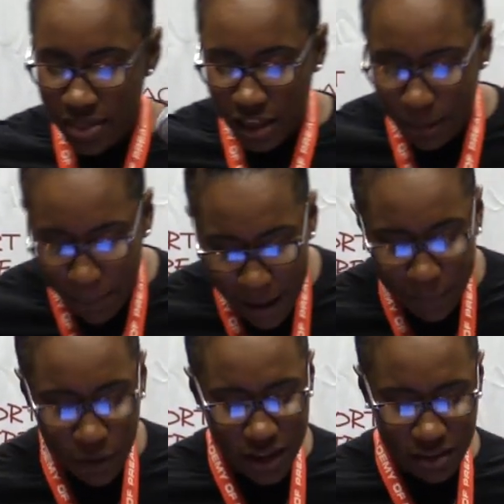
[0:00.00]
that the
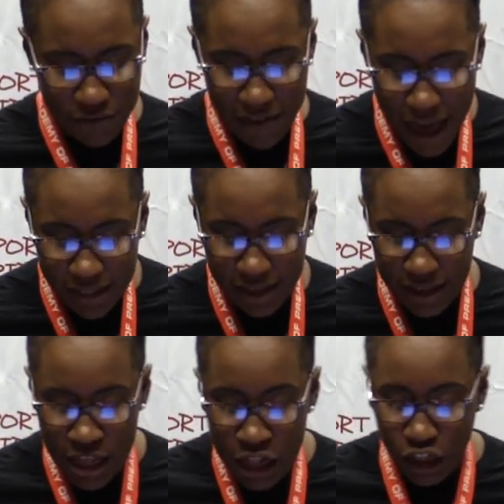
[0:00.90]
people in the
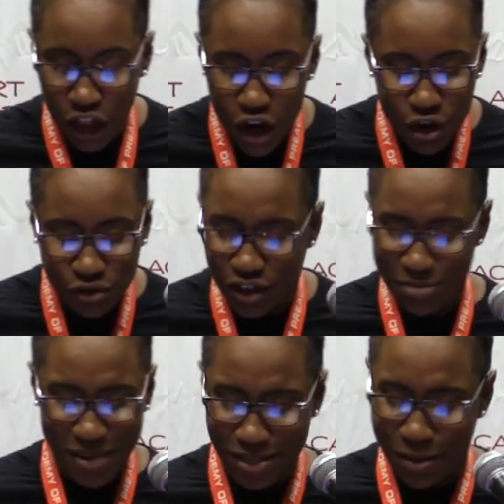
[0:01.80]
valley learned
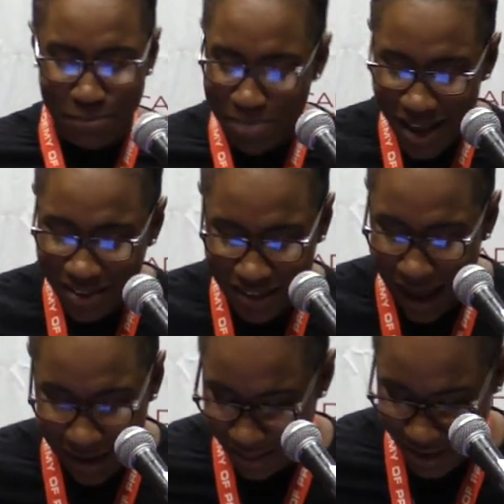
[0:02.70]
to make the best out of